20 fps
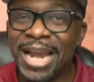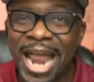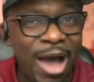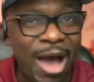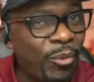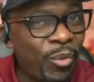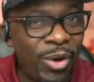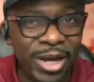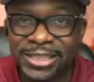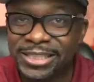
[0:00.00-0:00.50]
but
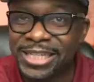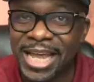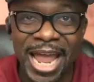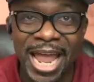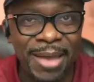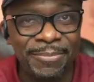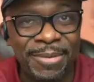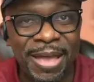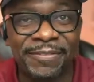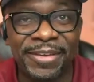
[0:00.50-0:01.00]
not one
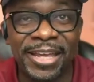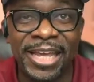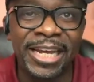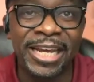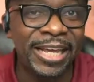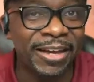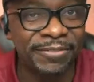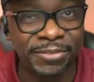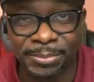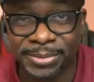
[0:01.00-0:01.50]
time have
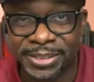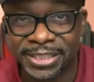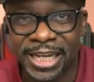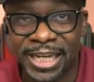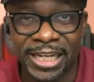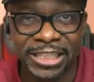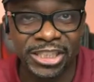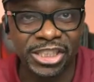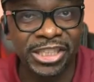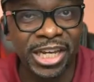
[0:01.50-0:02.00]
any of them
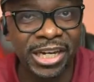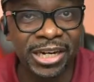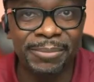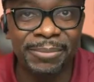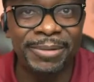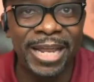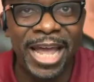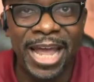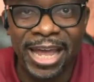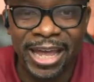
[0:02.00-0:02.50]
said, shut
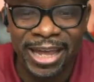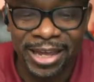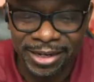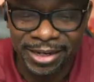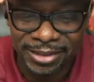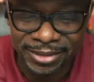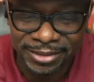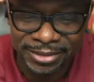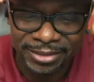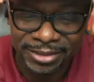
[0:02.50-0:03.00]
up, dad.
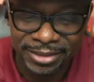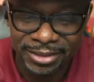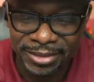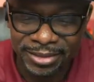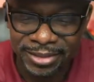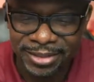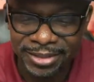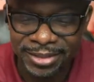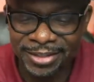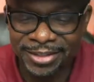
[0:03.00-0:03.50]

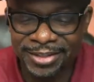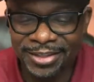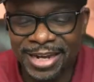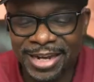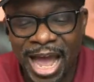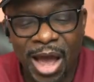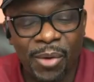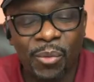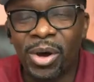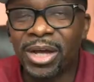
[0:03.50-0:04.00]

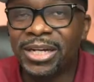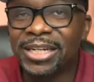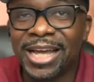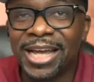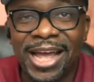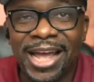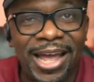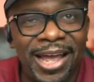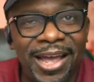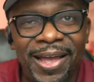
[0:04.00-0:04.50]
Not one
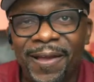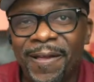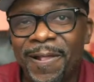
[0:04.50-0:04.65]
time.